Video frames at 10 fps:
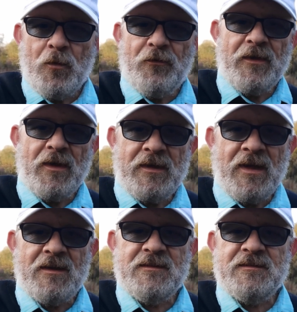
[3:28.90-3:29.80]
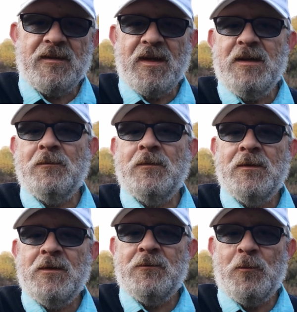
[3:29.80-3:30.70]
One thing I can say
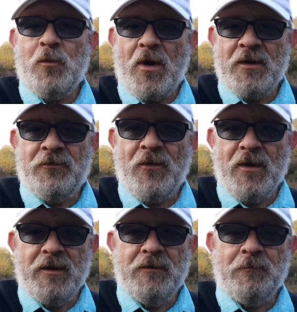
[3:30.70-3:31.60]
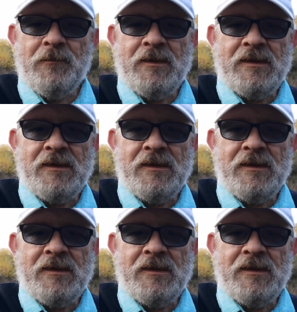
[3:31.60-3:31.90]
from what I find,